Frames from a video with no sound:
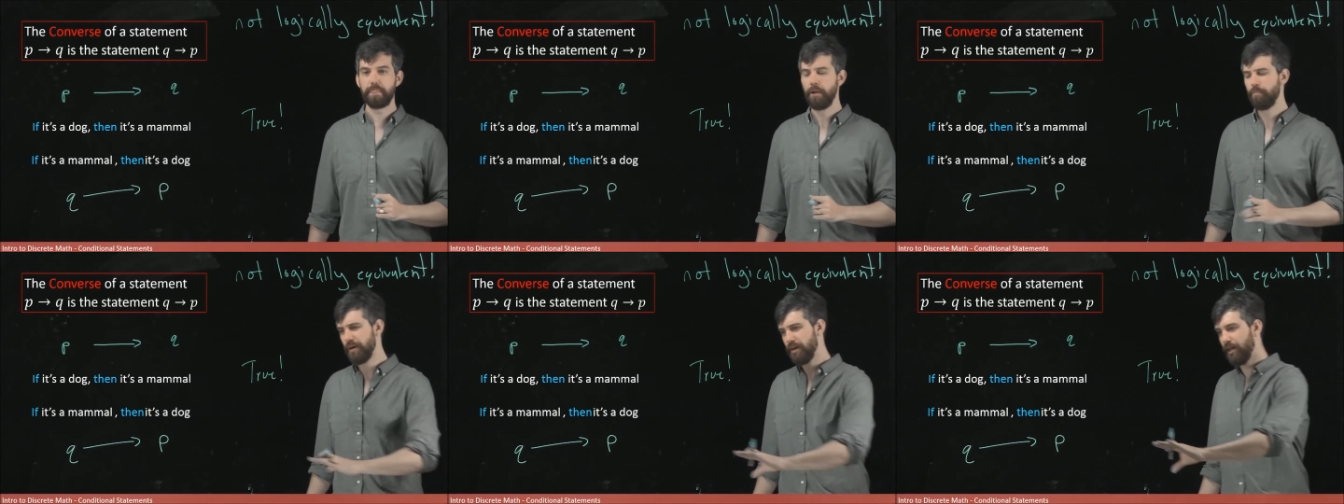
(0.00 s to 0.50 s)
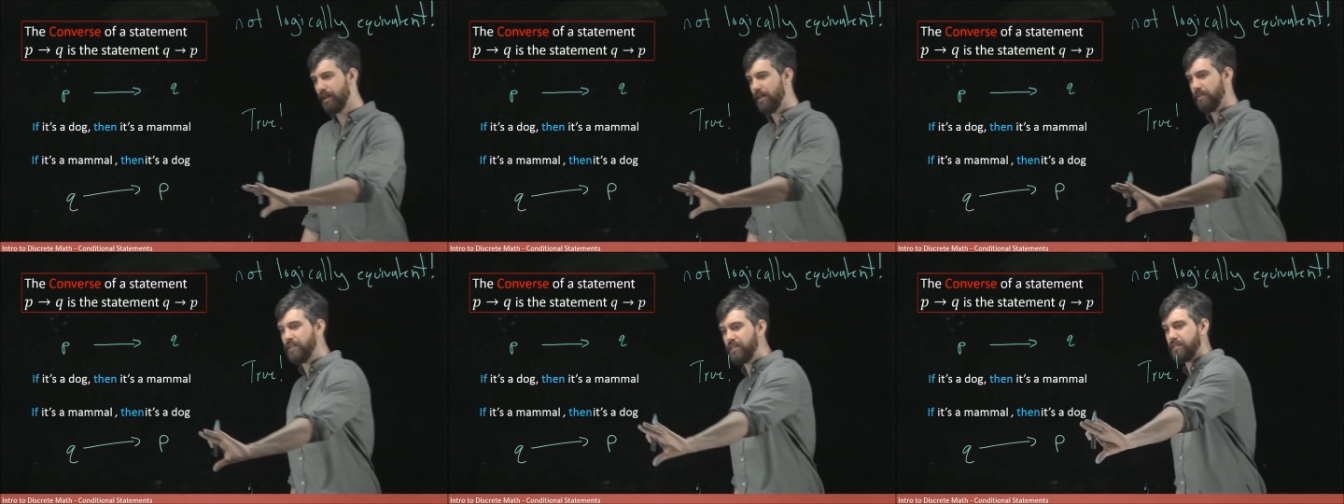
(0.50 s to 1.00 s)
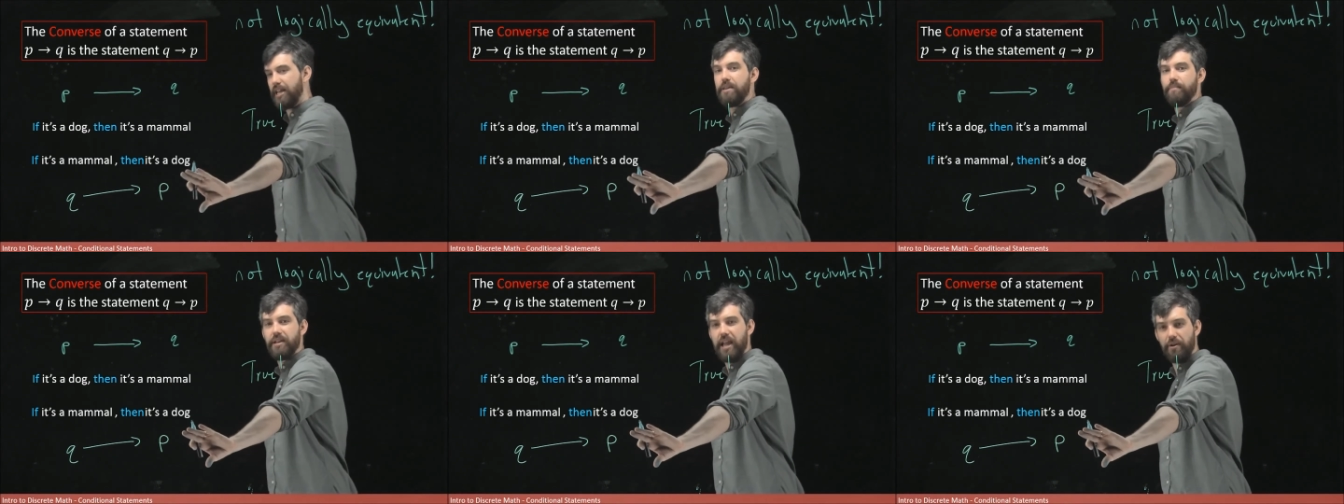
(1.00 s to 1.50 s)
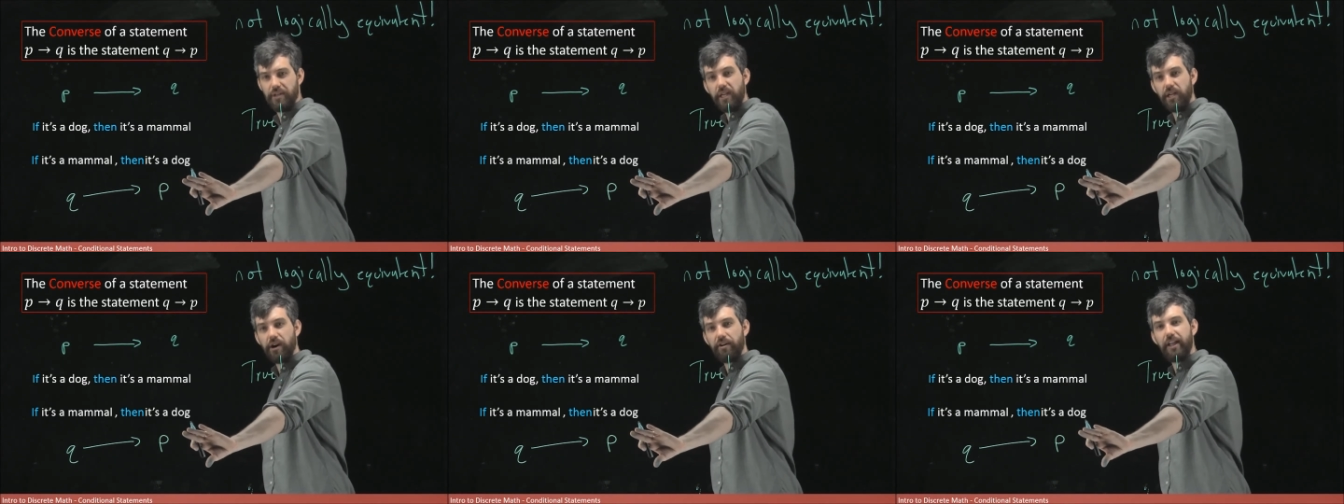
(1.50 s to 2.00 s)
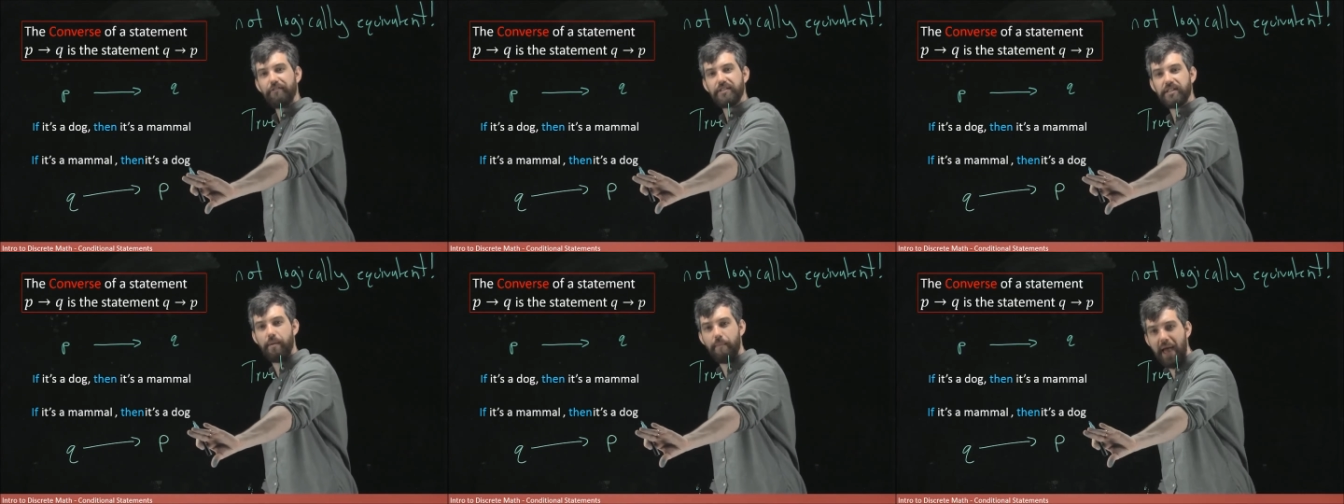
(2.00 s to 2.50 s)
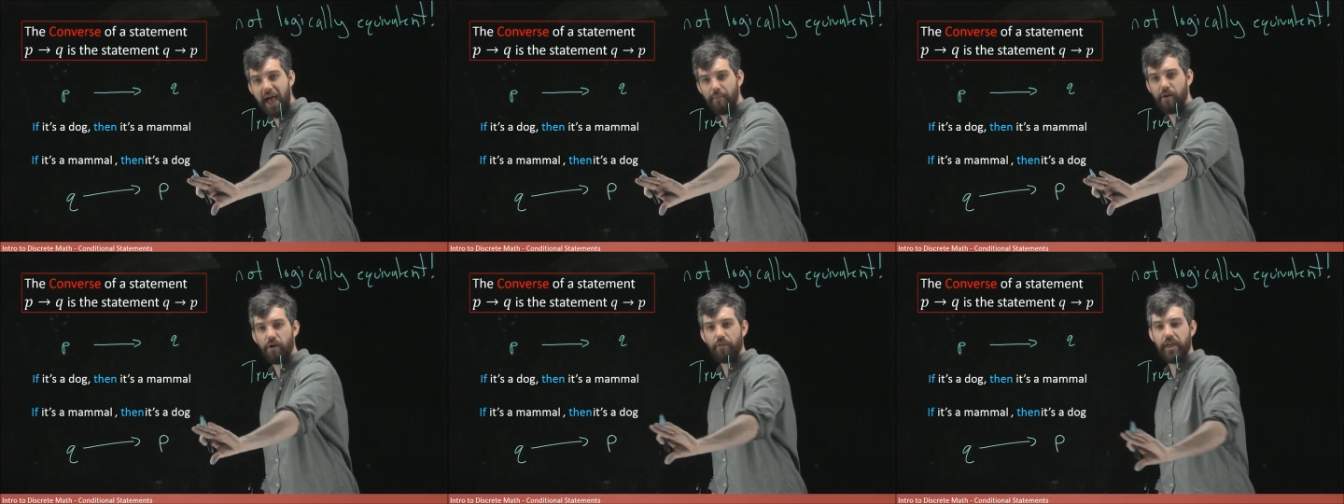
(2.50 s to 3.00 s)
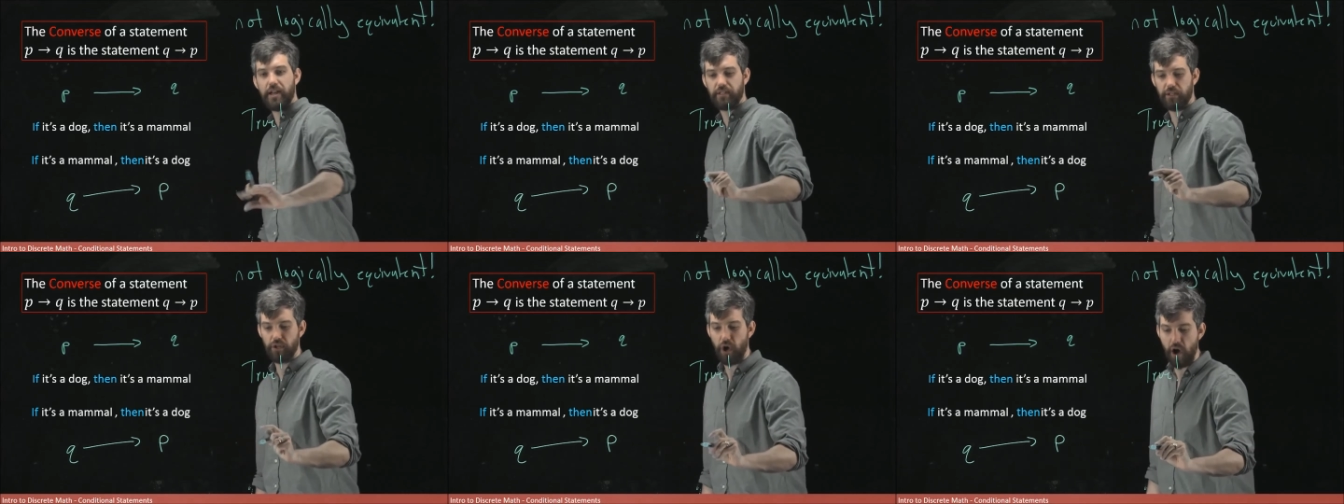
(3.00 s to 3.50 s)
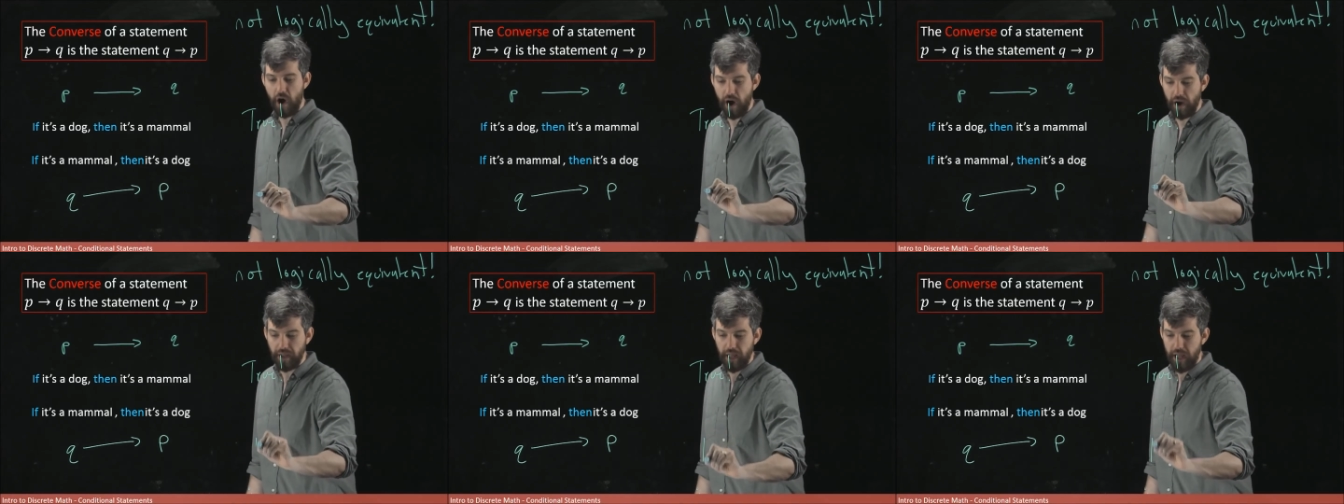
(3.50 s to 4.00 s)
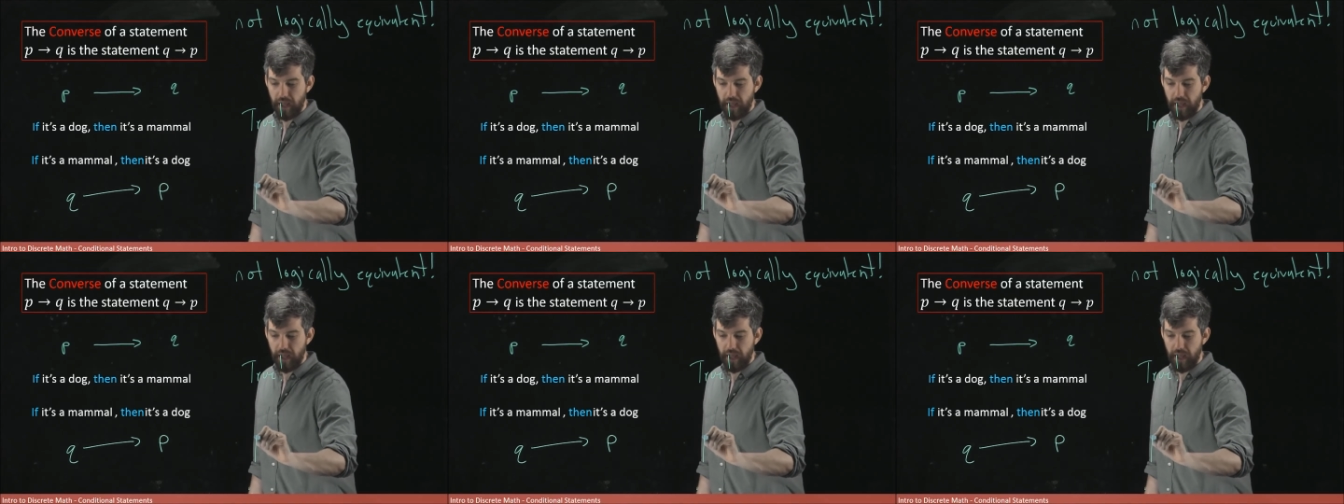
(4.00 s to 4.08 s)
But this statement down here, if it's a mammal, then it's a dog,